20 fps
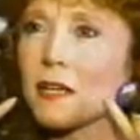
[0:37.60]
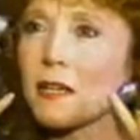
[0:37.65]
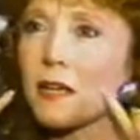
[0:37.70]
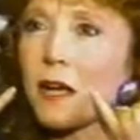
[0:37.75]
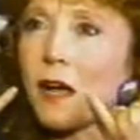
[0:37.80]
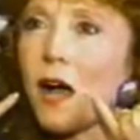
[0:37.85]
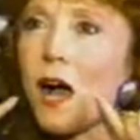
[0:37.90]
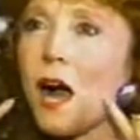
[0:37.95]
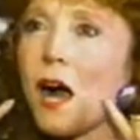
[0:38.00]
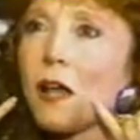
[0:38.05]

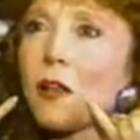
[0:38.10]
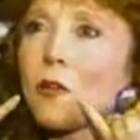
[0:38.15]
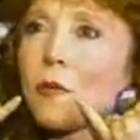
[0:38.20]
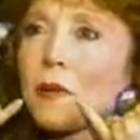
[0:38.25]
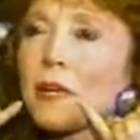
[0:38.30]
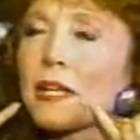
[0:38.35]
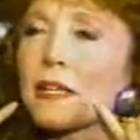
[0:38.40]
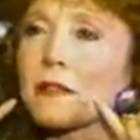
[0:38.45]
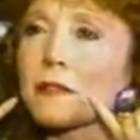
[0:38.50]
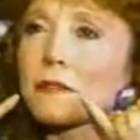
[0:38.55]

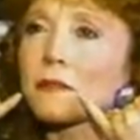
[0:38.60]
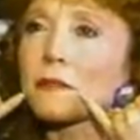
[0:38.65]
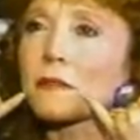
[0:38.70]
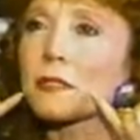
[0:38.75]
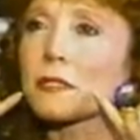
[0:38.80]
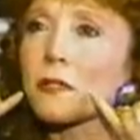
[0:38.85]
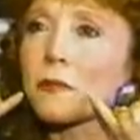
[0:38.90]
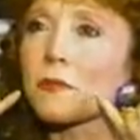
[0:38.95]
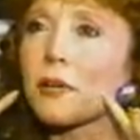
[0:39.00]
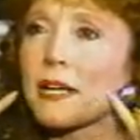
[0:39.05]
hollowing,
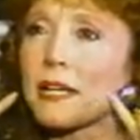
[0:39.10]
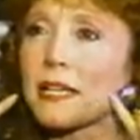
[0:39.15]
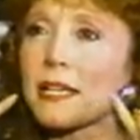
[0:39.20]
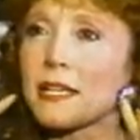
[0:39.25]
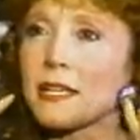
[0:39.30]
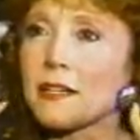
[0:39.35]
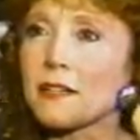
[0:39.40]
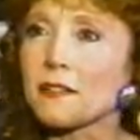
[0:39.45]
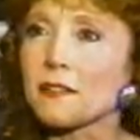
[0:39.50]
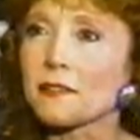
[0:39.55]
right in
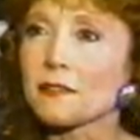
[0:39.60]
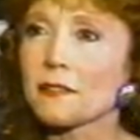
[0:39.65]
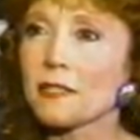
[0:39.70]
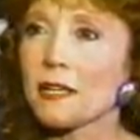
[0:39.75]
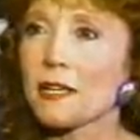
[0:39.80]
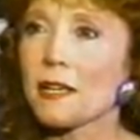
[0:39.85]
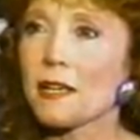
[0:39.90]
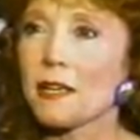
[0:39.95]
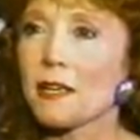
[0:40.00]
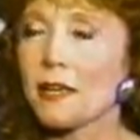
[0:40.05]
here.
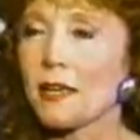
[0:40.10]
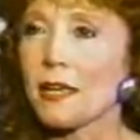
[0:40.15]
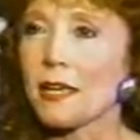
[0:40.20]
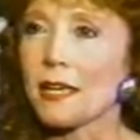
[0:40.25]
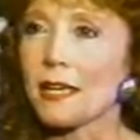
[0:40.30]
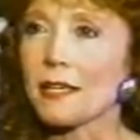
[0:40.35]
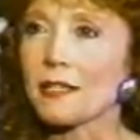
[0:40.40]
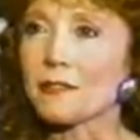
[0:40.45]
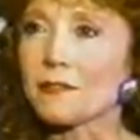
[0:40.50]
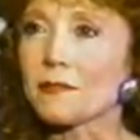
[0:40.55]

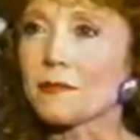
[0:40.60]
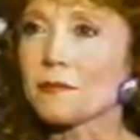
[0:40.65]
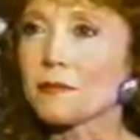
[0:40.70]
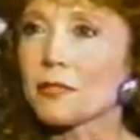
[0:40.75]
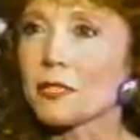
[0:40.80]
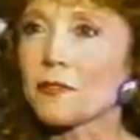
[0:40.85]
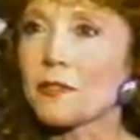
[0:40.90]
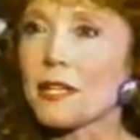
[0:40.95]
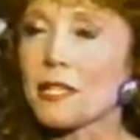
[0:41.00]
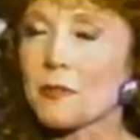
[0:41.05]
And,
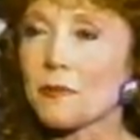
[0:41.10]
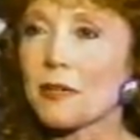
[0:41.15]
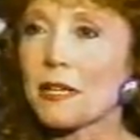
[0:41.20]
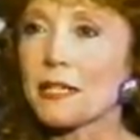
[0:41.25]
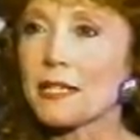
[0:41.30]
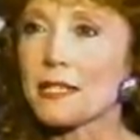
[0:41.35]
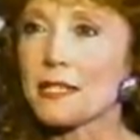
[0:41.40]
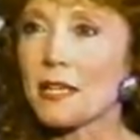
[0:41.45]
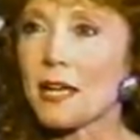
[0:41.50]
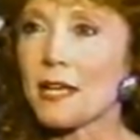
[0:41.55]
that's when I
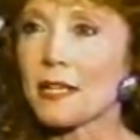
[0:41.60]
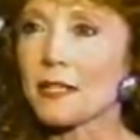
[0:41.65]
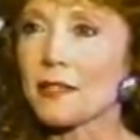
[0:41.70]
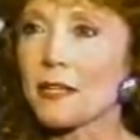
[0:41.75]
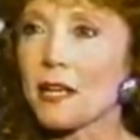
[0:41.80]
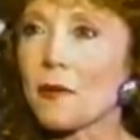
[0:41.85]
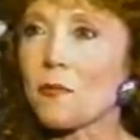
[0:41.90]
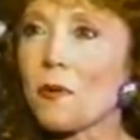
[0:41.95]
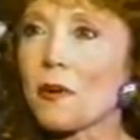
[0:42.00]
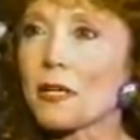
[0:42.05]
decided that
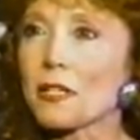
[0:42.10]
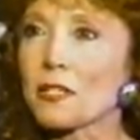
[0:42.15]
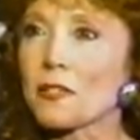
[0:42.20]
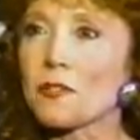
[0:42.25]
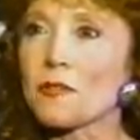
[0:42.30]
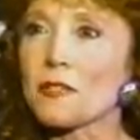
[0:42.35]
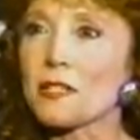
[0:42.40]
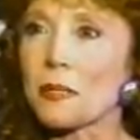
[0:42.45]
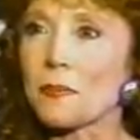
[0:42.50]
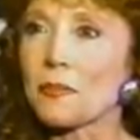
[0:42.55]
I wanted to
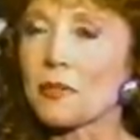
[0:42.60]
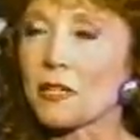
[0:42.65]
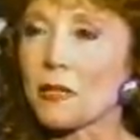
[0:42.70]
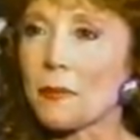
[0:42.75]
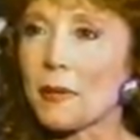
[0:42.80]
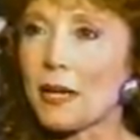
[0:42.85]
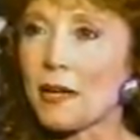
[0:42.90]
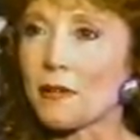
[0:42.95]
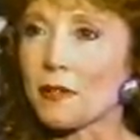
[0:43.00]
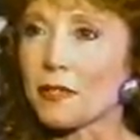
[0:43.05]
do something
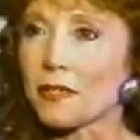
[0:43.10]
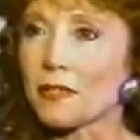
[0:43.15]
about it.